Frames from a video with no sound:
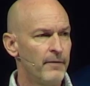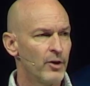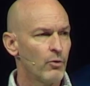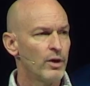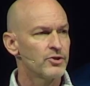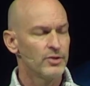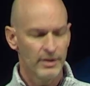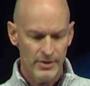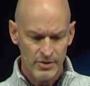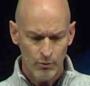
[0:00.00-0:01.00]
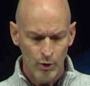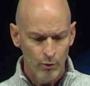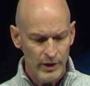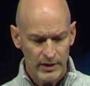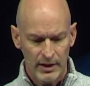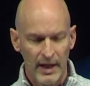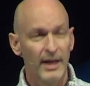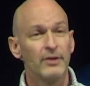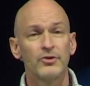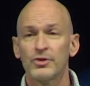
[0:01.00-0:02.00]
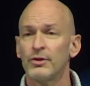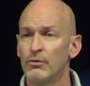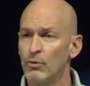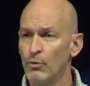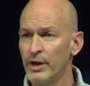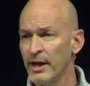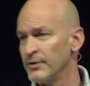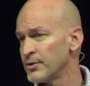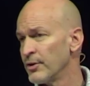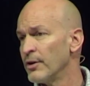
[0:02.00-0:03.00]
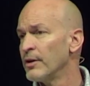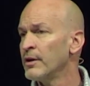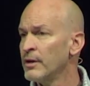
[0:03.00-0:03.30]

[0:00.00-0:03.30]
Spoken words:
And the question is, will we engage? Will we enter